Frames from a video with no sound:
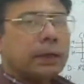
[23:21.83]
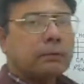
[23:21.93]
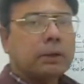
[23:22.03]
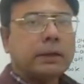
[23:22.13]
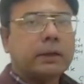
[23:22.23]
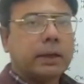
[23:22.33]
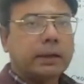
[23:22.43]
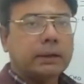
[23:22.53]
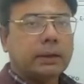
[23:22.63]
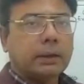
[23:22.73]
are only
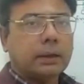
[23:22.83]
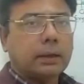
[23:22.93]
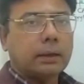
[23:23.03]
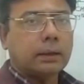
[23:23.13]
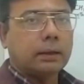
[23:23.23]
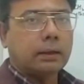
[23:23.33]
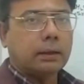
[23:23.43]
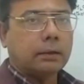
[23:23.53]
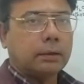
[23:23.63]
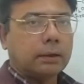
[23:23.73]
drawing the
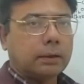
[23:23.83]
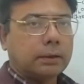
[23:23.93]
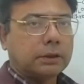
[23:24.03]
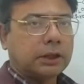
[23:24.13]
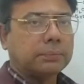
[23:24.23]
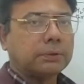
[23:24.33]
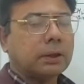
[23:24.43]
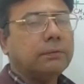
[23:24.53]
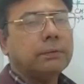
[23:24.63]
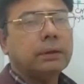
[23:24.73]
shapes
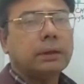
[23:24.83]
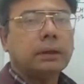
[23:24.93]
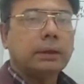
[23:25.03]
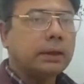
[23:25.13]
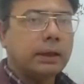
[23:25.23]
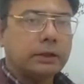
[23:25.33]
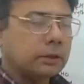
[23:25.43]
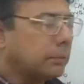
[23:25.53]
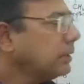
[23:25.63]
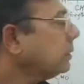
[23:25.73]
of D
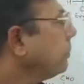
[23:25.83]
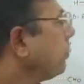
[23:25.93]
isomers.